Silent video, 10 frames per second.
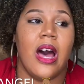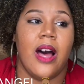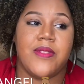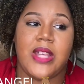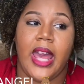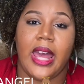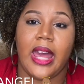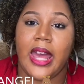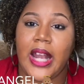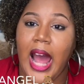of
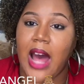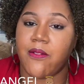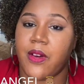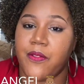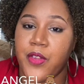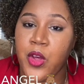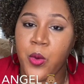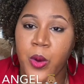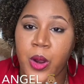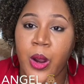taking it. I have a
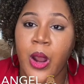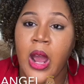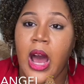fewer